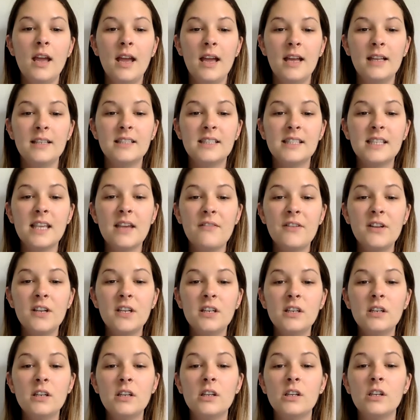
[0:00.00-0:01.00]
And
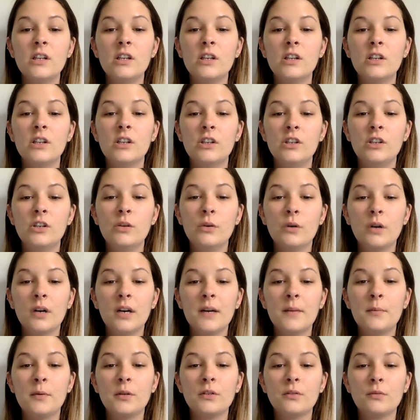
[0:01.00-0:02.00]
7, you are
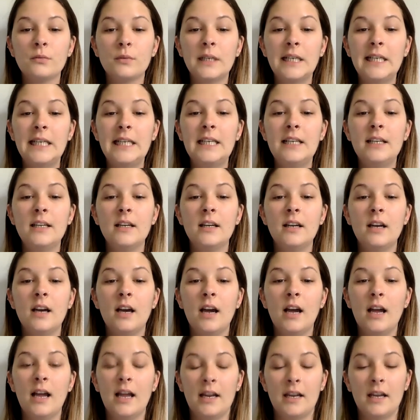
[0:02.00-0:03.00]
able to read
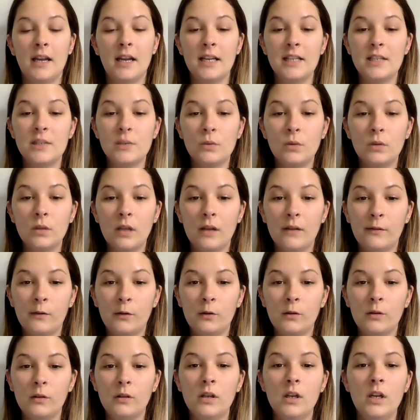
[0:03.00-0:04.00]
at a high school
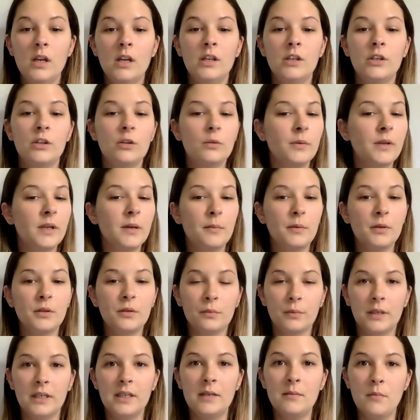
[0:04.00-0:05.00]
level, you'll be able to
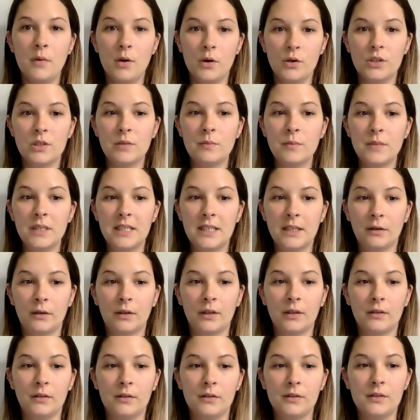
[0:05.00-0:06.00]
read most
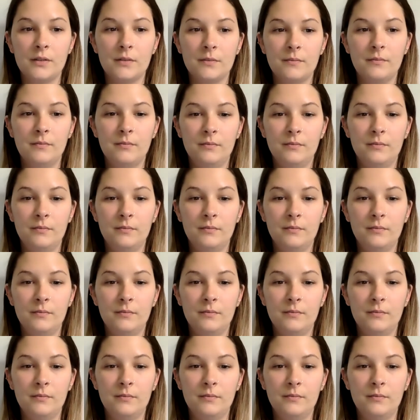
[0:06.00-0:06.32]
materials.